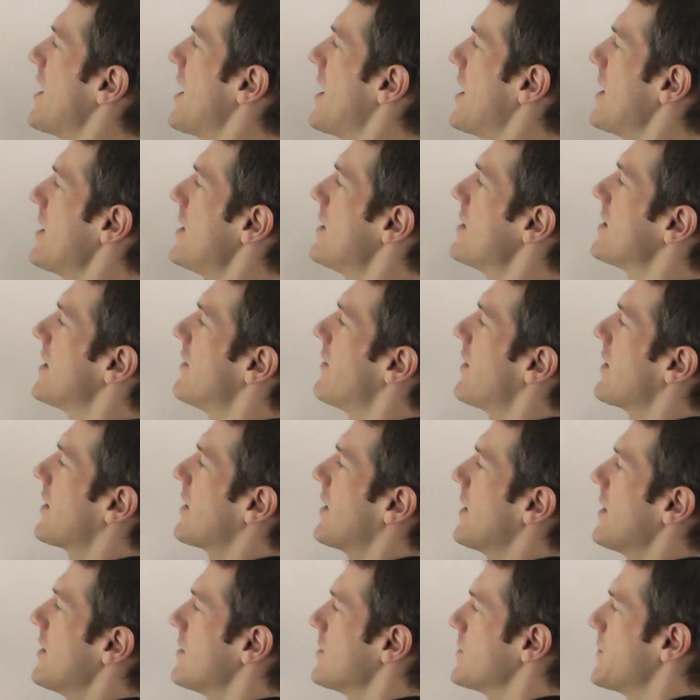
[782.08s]
a
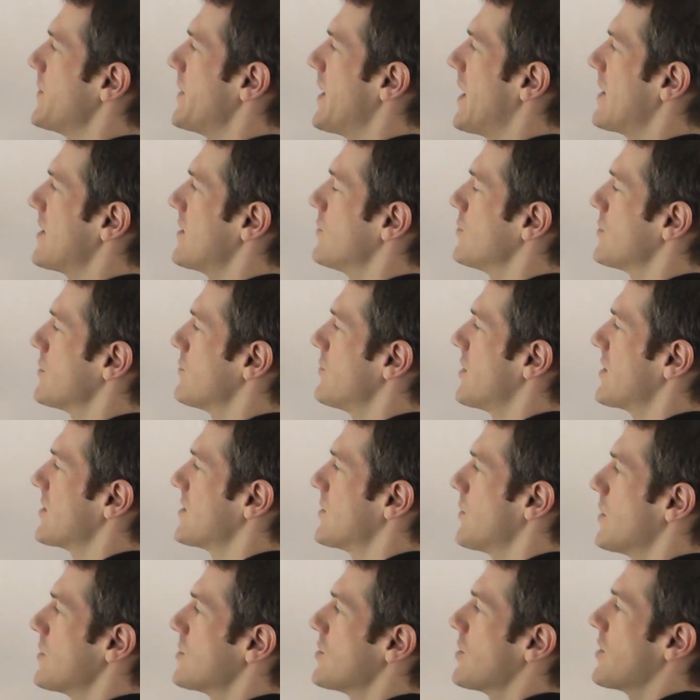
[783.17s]
directly, that's been added or subtracted
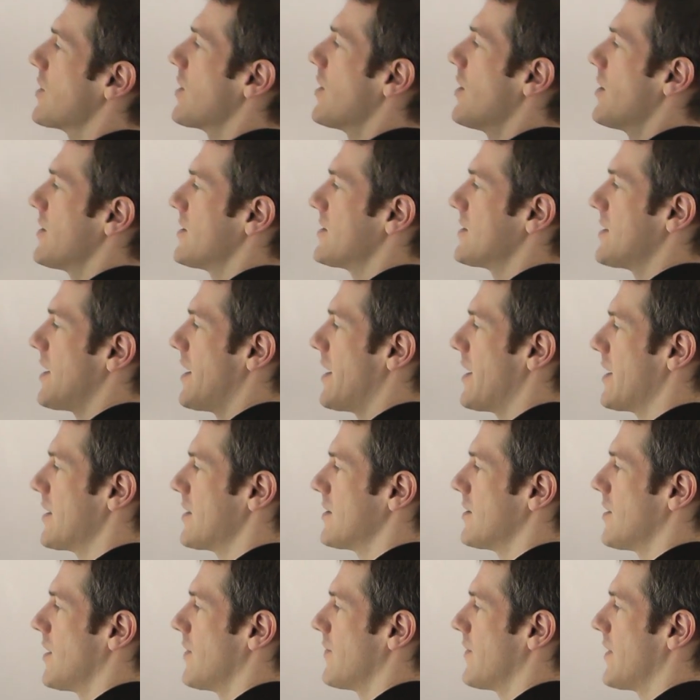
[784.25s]
to it, to the other side
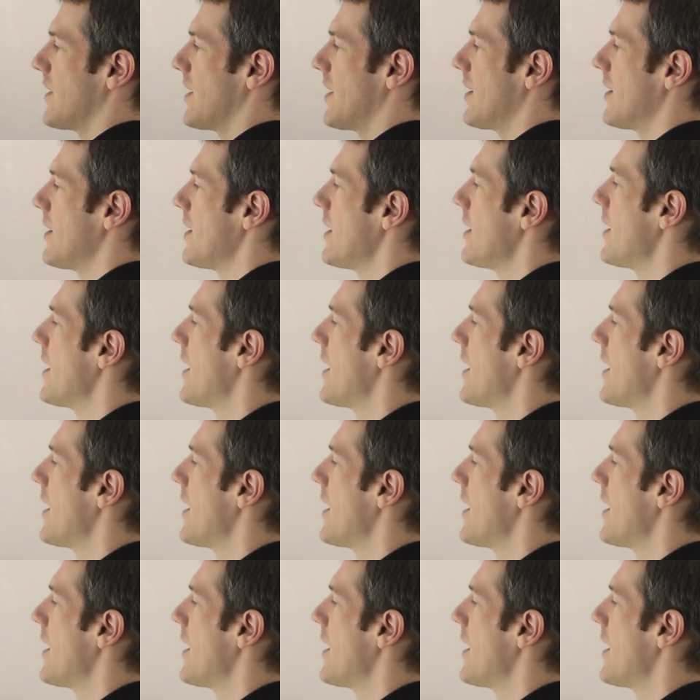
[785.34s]
over here.